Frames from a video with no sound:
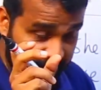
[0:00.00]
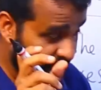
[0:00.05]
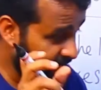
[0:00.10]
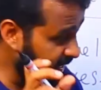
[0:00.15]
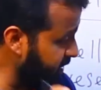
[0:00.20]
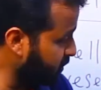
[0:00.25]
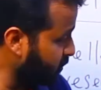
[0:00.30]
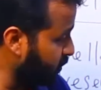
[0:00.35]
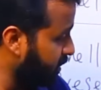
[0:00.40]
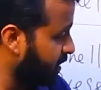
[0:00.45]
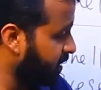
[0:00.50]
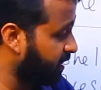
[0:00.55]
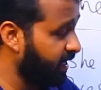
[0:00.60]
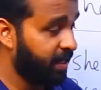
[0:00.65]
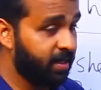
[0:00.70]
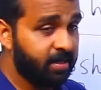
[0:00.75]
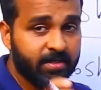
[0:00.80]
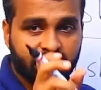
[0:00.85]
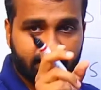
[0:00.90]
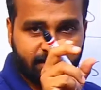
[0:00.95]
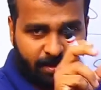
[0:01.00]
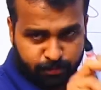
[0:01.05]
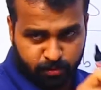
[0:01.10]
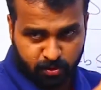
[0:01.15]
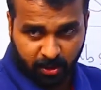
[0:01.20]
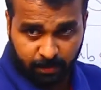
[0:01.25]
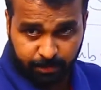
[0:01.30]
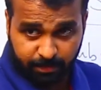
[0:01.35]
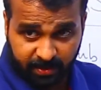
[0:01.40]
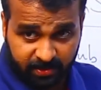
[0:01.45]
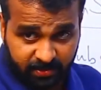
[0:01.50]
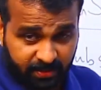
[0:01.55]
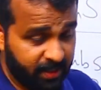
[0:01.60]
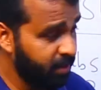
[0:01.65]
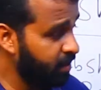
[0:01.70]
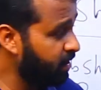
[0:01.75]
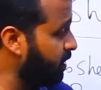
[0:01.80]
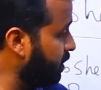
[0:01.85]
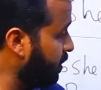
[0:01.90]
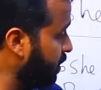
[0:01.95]
S indicate subshell
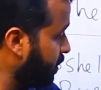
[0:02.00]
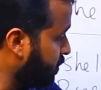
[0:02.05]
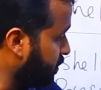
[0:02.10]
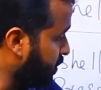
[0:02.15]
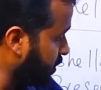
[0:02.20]
present.